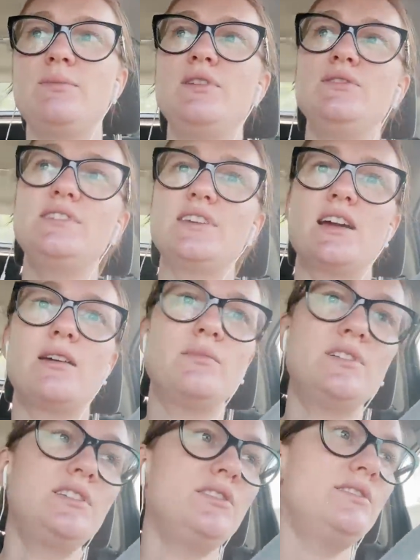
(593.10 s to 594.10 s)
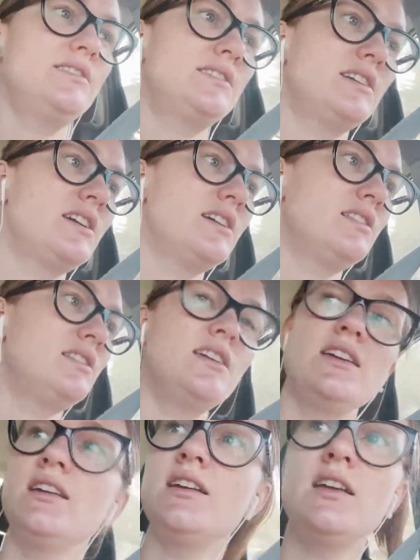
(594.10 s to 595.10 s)
Museum to see
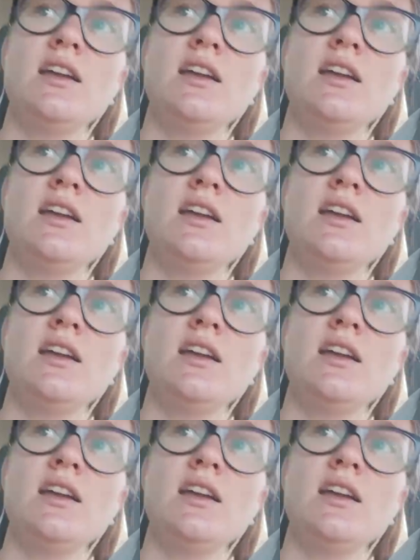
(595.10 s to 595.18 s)
the